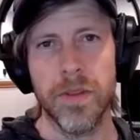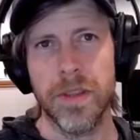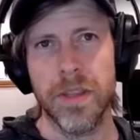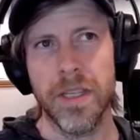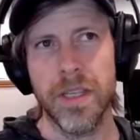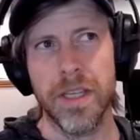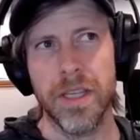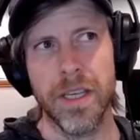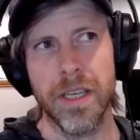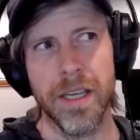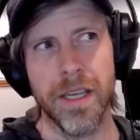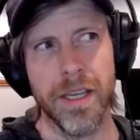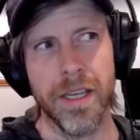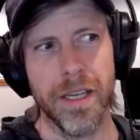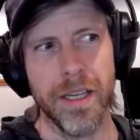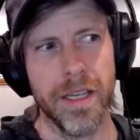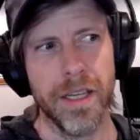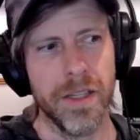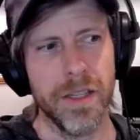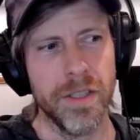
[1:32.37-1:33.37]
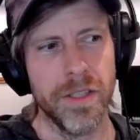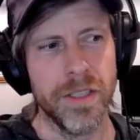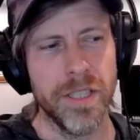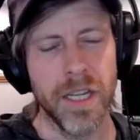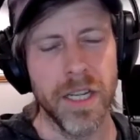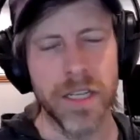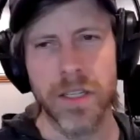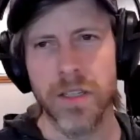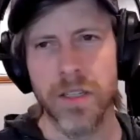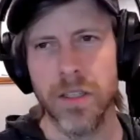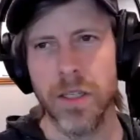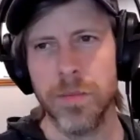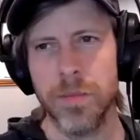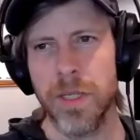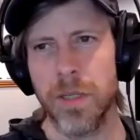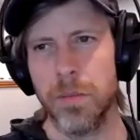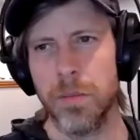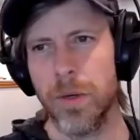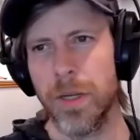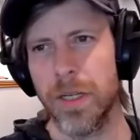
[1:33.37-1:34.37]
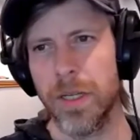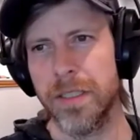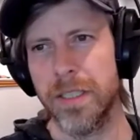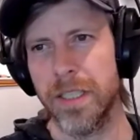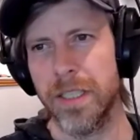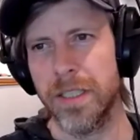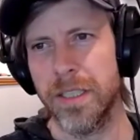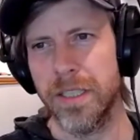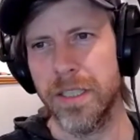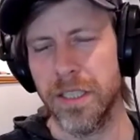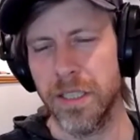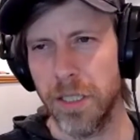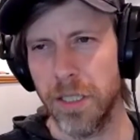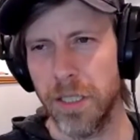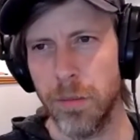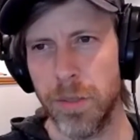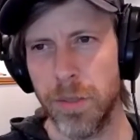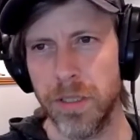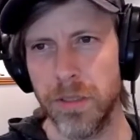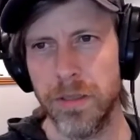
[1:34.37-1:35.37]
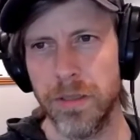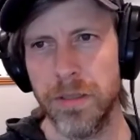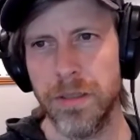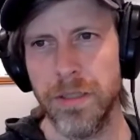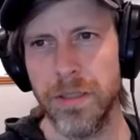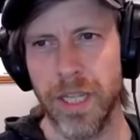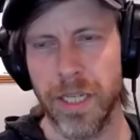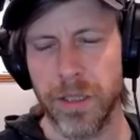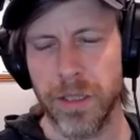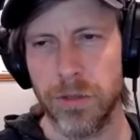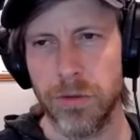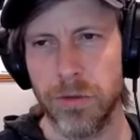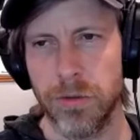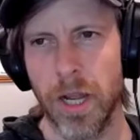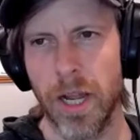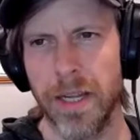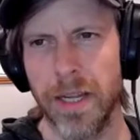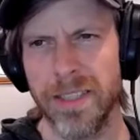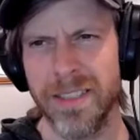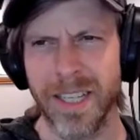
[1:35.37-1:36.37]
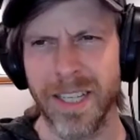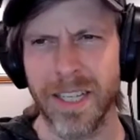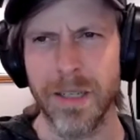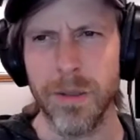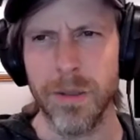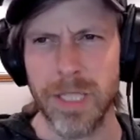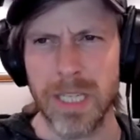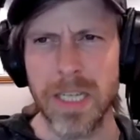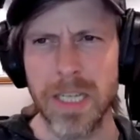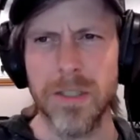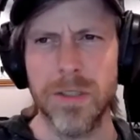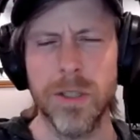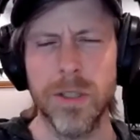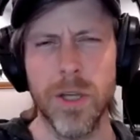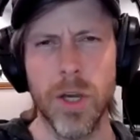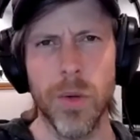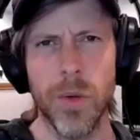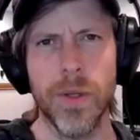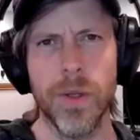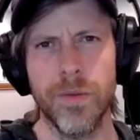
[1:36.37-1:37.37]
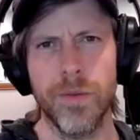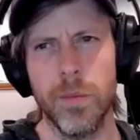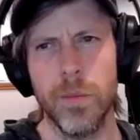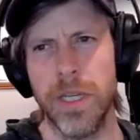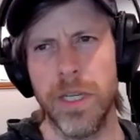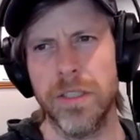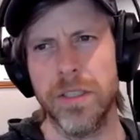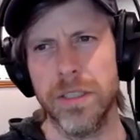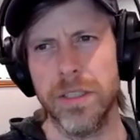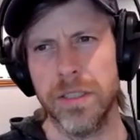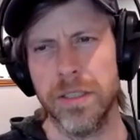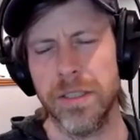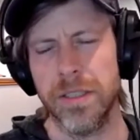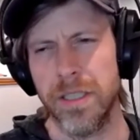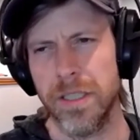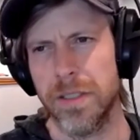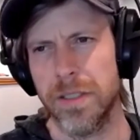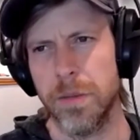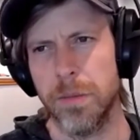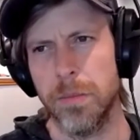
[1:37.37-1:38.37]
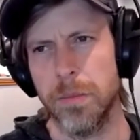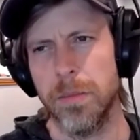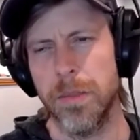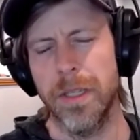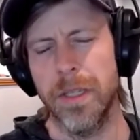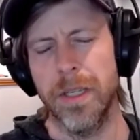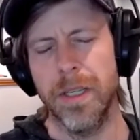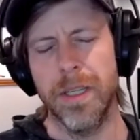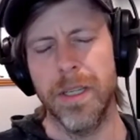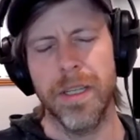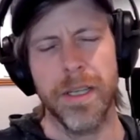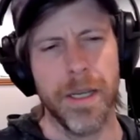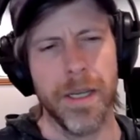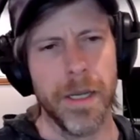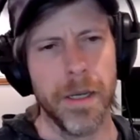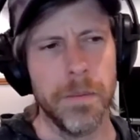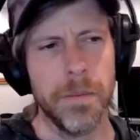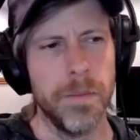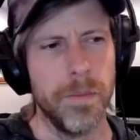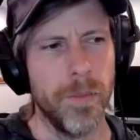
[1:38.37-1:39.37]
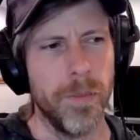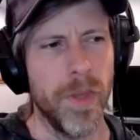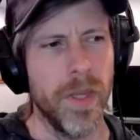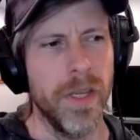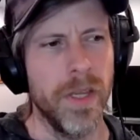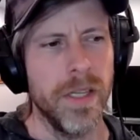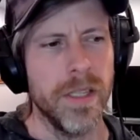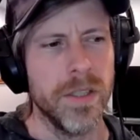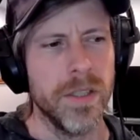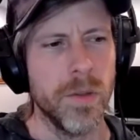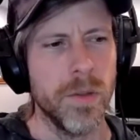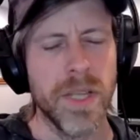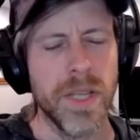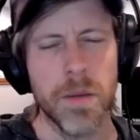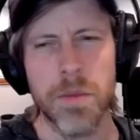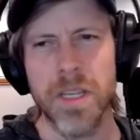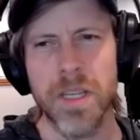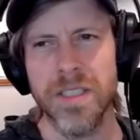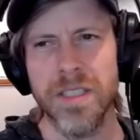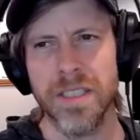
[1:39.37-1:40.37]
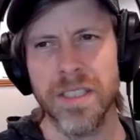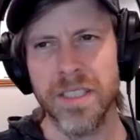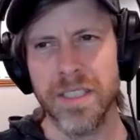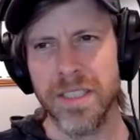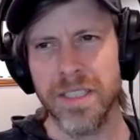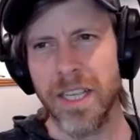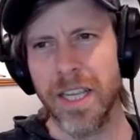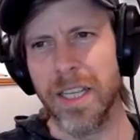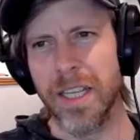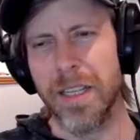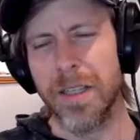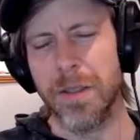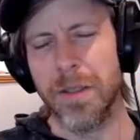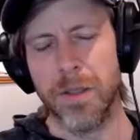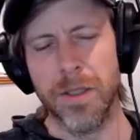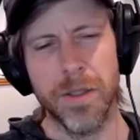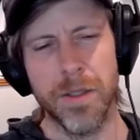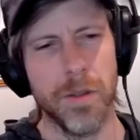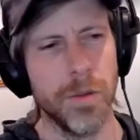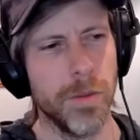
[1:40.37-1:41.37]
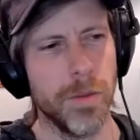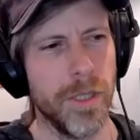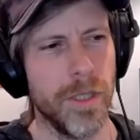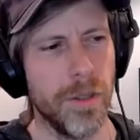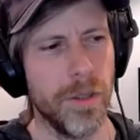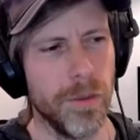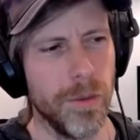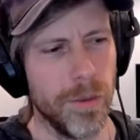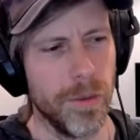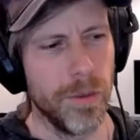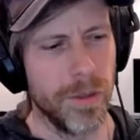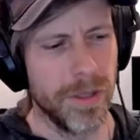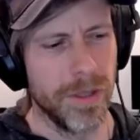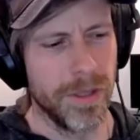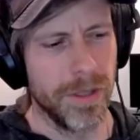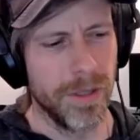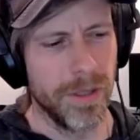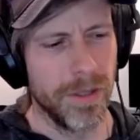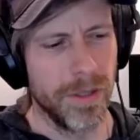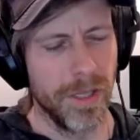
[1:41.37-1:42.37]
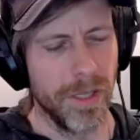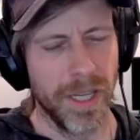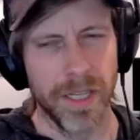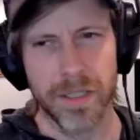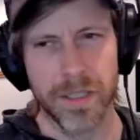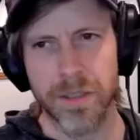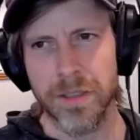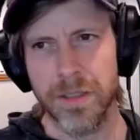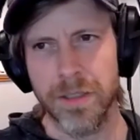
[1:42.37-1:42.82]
The technical update process is a little bit like dry. It's like a need to know information system. So what that means is it's like, when you're like,